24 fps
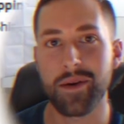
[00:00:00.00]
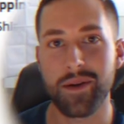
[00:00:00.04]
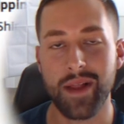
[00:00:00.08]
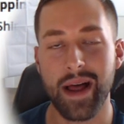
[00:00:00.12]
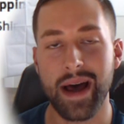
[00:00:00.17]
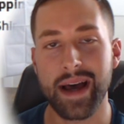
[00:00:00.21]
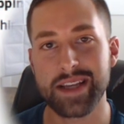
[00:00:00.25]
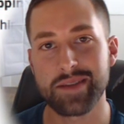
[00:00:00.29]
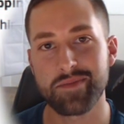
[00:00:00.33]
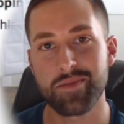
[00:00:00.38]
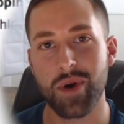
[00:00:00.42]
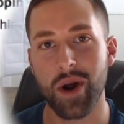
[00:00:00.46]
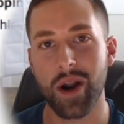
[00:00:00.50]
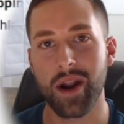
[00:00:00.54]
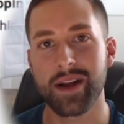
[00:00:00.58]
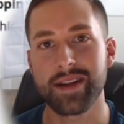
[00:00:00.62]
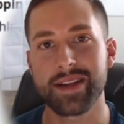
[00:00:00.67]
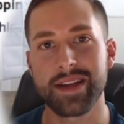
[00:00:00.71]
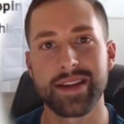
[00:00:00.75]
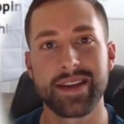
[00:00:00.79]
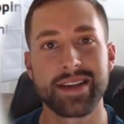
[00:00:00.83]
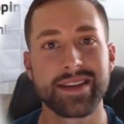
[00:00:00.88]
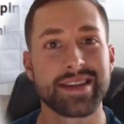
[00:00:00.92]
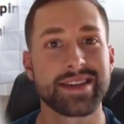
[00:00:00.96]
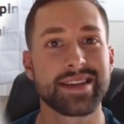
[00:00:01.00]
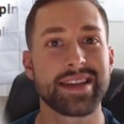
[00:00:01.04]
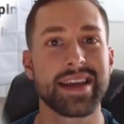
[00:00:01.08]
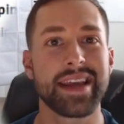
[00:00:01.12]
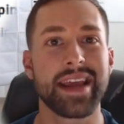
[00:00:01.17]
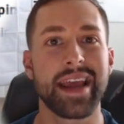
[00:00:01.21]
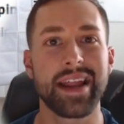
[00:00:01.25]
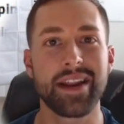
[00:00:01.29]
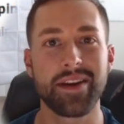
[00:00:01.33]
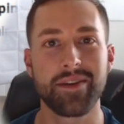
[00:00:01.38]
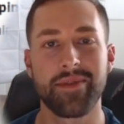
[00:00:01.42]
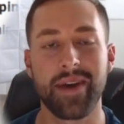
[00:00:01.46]
last product, and this is the
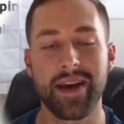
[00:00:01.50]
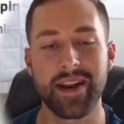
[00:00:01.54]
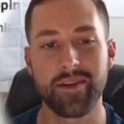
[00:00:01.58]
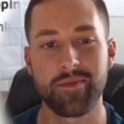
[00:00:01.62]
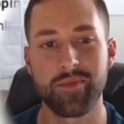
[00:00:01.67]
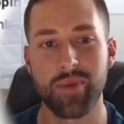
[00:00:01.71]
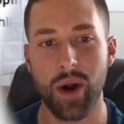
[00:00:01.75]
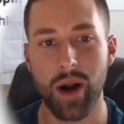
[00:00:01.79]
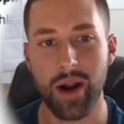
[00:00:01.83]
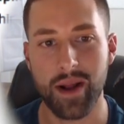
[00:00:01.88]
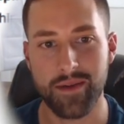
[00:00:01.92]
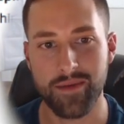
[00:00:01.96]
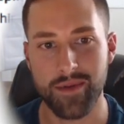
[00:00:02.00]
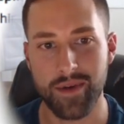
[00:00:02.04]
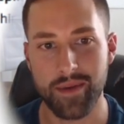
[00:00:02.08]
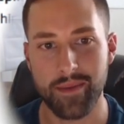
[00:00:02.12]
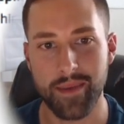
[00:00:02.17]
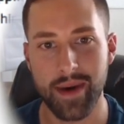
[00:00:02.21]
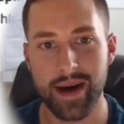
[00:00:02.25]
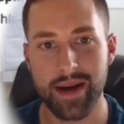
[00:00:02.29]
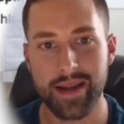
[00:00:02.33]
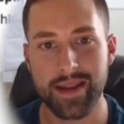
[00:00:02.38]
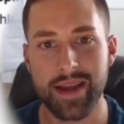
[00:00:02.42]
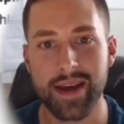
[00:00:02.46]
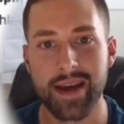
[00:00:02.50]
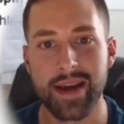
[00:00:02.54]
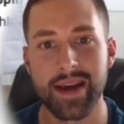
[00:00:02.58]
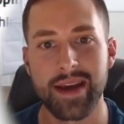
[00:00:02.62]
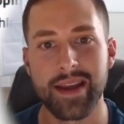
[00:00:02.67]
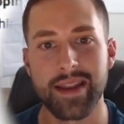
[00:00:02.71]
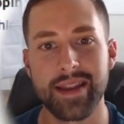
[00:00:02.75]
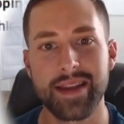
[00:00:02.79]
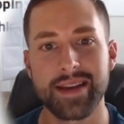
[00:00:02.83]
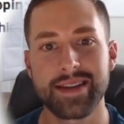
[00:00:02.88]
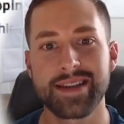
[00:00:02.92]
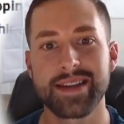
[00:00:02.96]
innovative product for the month.
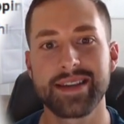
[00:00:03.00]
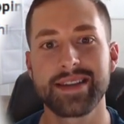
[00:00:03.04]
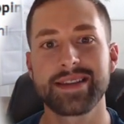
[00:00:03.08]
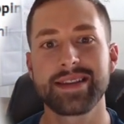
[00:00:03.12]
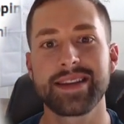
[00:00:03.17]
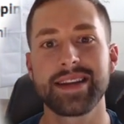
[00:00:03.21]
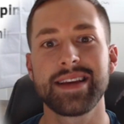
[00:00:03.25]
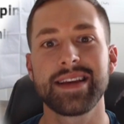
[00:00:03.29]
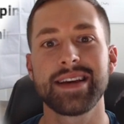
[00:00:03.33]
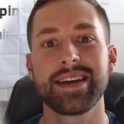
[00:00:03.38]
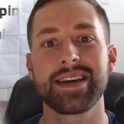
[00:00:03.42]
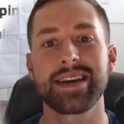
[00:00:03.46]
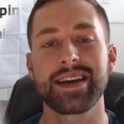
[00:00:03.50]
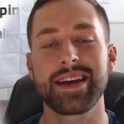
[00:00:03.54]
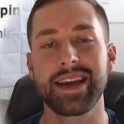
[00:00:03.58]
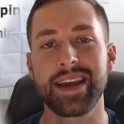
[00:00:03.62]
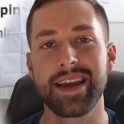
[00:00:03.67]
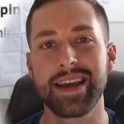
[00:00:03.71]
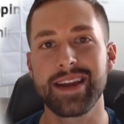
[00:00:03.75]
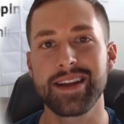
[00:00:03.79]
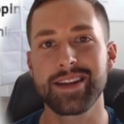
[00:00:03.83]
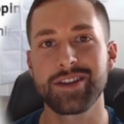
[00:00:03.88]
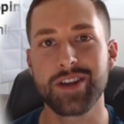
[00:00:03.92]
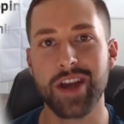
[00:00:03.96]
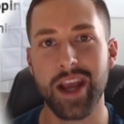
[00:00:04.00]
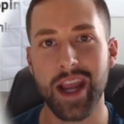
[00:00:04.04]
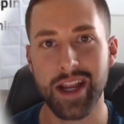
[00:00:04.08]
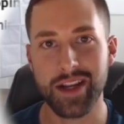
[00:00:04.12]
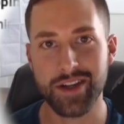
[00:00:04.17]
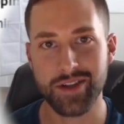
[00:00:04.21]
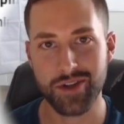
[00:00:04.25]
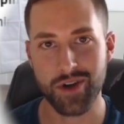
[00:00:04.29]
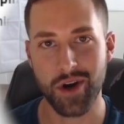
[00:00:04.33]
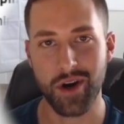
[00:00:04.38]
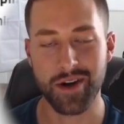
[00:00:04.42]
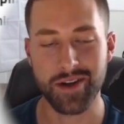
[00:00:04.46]
This is the
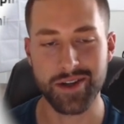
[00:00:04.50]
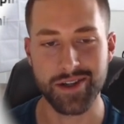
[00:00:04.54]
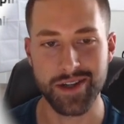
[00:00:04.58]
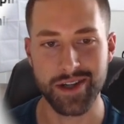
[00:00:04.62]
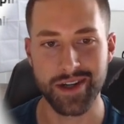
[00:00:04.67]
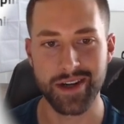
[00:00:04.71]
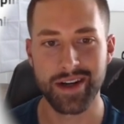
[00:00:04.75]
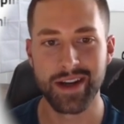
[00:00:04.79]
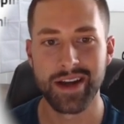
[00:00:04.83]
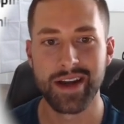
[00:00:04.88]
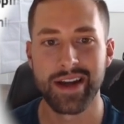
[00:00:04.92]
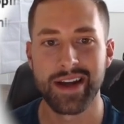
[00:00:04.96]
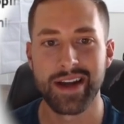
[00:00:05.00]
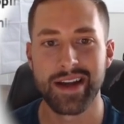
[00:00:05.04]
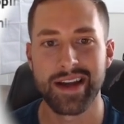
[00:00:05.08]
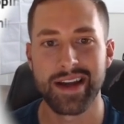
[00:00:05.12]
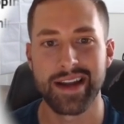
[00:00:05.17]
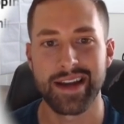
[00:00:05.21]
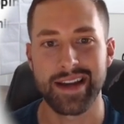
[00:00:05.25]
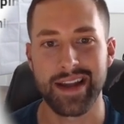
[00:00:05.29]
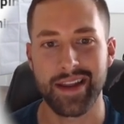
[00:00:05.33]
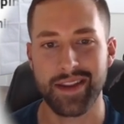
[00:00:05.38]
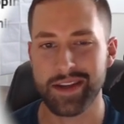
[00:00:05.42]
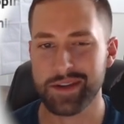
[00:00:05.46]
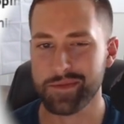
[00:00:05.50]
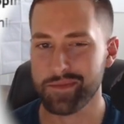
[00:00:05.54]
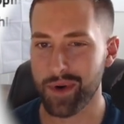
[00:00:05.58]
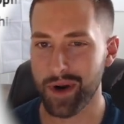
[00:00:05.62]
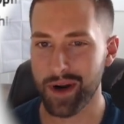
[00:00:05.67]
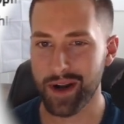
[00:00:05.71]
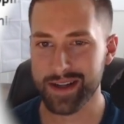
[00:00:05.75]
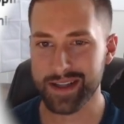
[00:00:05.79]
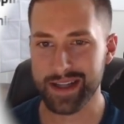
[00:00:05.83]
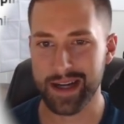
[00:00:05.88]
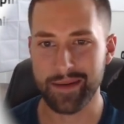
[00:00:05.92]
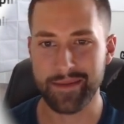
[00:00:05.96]
keychain charger. Now this
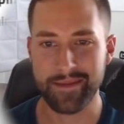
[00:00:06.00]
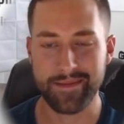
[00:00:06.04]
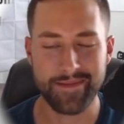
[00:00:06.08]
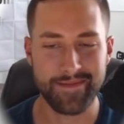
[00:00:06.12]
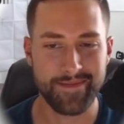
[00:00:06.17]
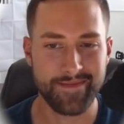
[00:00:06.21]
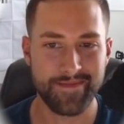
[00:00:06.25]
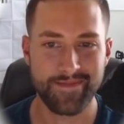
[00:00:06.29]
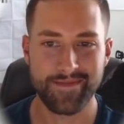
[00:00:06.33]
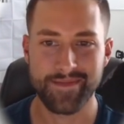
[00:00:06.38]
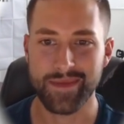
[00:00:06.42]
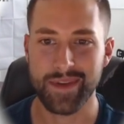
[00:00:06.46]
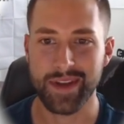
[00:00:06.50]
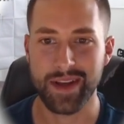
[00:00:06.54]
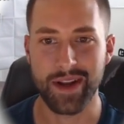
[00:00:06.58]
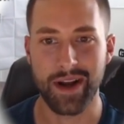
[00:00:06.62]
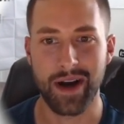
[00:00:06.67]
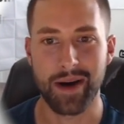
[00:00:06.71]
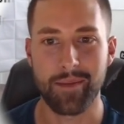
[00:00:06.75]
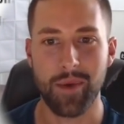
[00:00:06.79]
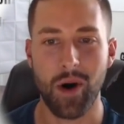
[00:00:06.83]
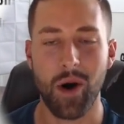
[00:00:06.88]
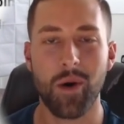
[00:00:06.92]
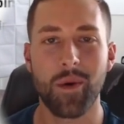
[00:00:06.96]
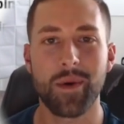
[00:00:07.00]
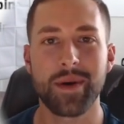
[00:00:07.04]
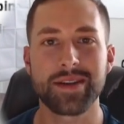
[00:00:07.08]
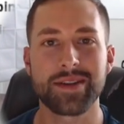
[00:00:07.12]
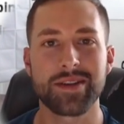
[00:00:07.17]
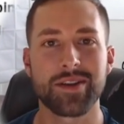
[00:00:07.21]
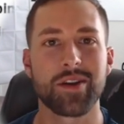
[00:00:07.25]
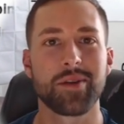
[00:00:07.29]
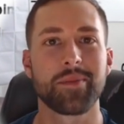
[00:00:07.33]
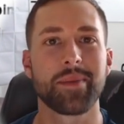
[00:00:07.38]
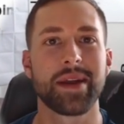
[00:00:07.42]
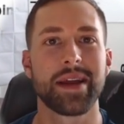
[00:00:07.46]
product I'm always a
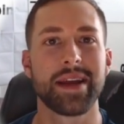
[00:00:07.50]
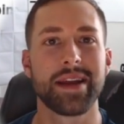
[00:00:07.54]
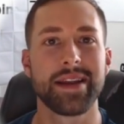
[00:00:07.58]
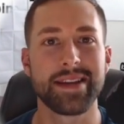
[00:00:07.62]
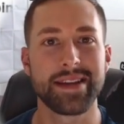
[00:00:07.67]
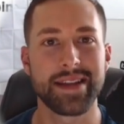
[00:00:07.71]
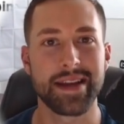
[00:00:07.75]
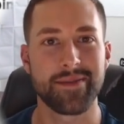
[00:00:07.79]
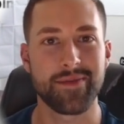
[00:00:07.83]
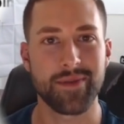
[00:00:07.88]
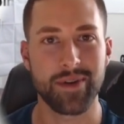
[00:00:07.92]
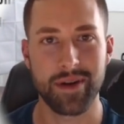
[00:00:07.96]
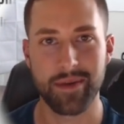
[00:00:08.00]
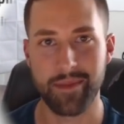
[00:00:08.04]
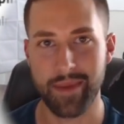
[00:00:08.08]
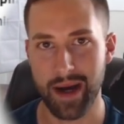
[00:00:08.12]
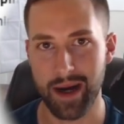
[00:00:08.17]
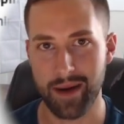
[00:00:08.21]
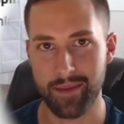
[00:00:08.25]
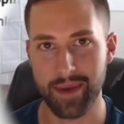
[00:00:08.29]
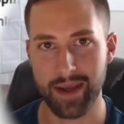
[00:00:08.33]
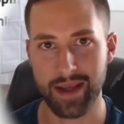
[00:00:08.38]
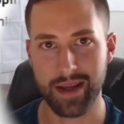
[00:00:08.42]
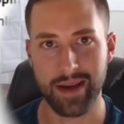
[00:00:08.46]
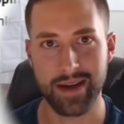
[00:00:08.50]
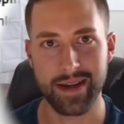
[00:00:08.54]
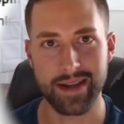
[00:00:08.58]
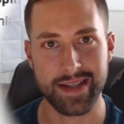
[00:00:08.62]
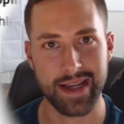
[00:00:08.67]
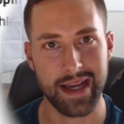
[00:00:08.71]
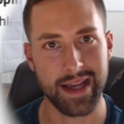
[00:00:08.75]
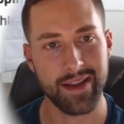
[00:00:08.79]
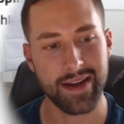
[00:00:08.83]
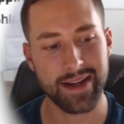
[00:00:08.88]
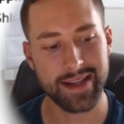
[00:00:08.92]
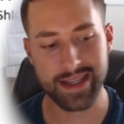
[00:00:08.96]
little bit indifferent about because
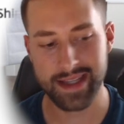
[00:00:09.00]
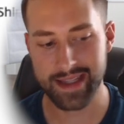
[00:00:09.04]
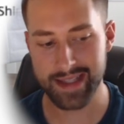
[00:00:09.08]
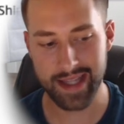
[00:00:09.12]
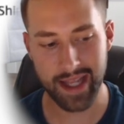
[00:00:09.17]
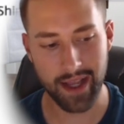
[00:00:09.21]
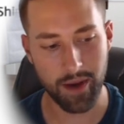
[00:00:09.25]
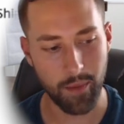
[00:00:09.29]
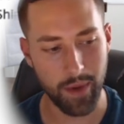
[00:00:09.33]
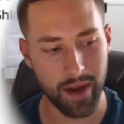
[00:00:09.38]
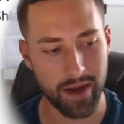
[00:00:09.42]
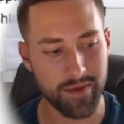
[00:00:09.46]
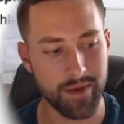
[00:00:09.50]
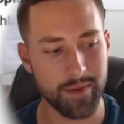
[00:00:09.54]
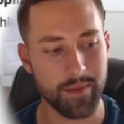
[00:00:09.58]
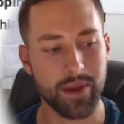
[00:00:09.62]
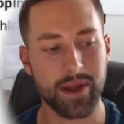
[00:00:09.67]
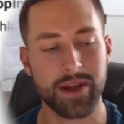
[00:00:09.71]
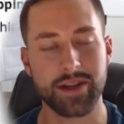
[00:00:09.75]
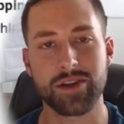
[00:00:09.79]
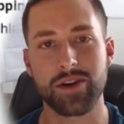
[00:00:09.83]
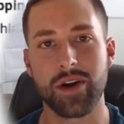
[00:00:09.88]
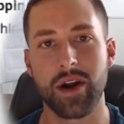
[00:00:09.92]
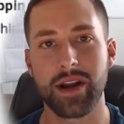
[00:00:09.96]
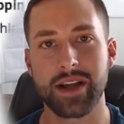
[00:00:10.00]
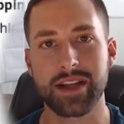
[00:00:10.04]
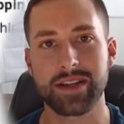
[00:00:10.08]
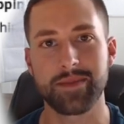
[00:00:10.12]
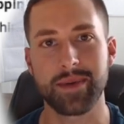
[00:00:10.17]
I like to stay away from electronics